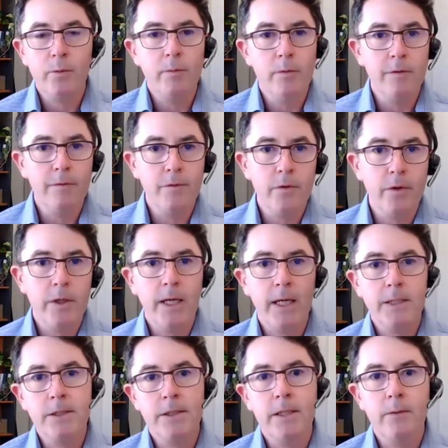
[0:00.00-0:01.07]
we move through
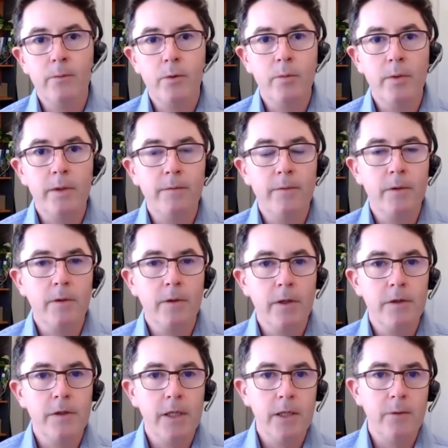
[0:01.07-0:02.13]
next year, we'll be
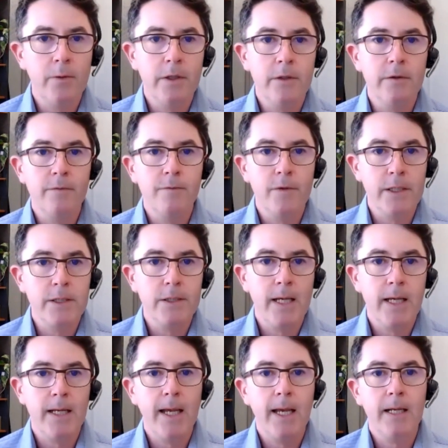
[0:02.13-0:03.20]
continuing to flesh
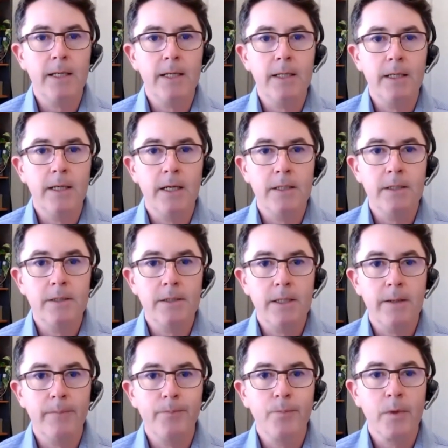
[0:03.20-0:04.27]
that out and
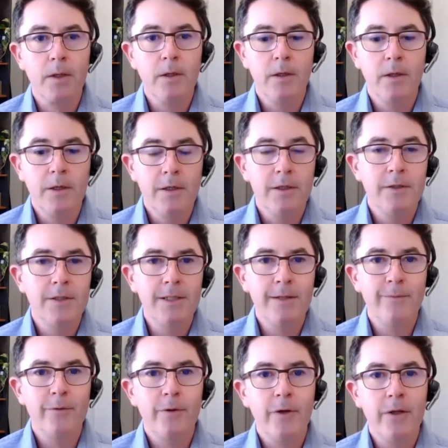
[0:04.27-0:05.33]

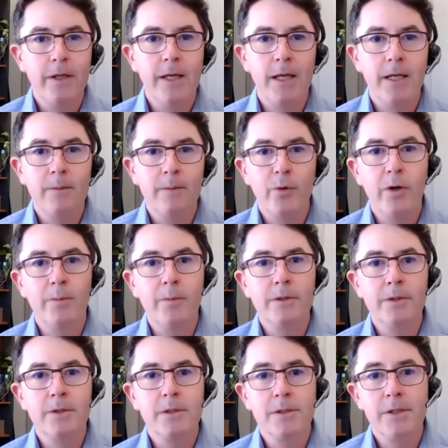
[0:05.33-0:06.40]
deliver on that
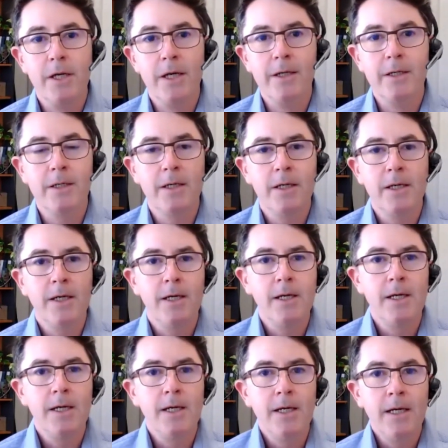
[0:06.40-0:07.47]
promise. So
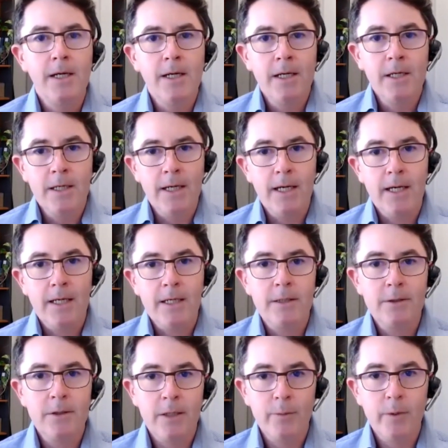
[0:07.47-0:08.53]

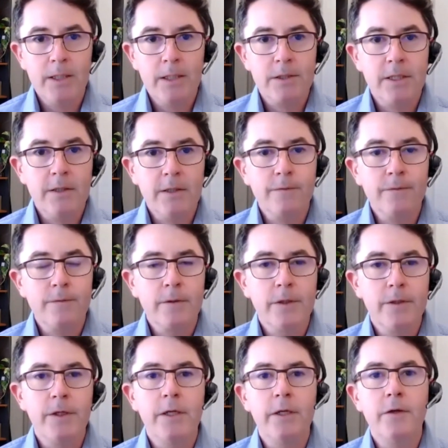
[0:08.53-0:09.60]
Sidewell itself
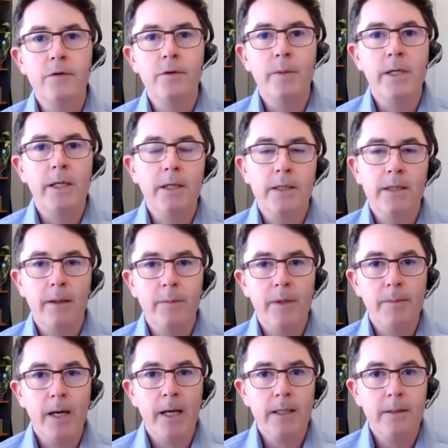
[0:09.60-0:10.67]
continues to be a
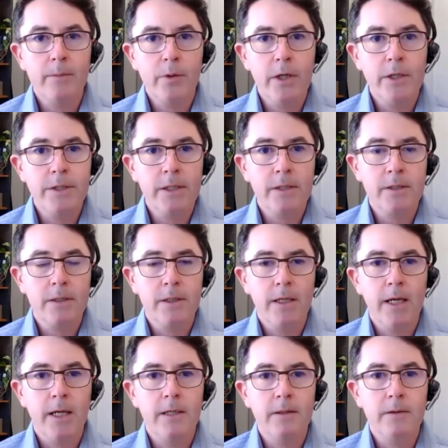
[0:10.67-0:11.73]
company making project,
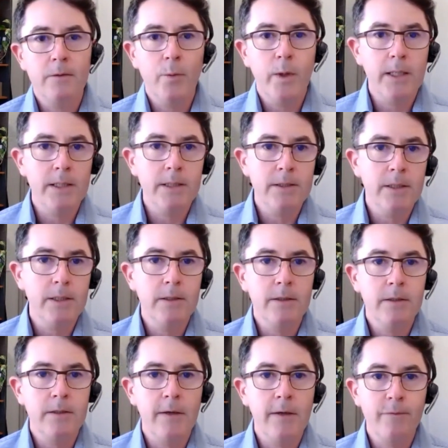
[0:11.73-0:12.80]
and Wellington
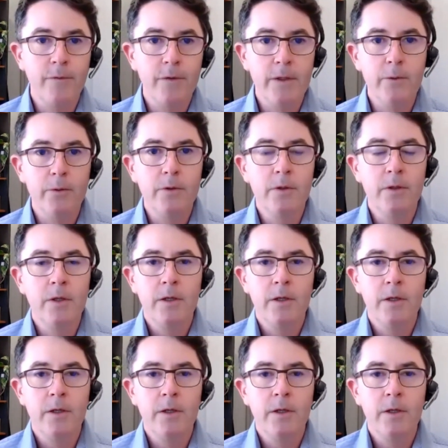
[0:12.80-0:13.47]
left field,